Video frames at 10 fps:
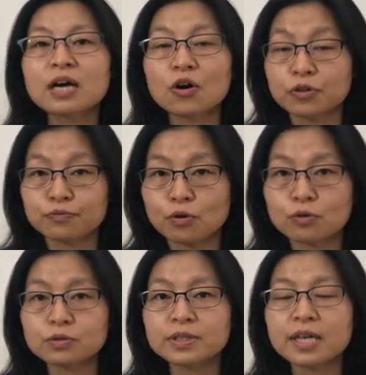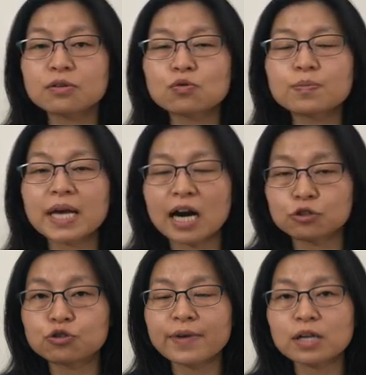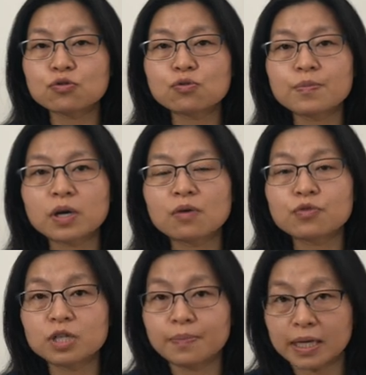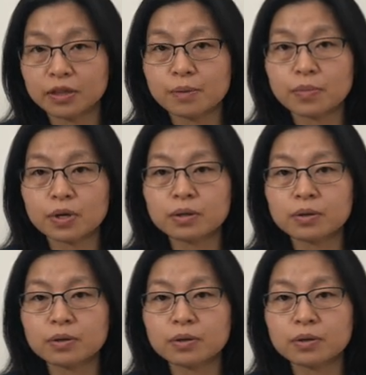on the flow, they will, R two value will become really big number.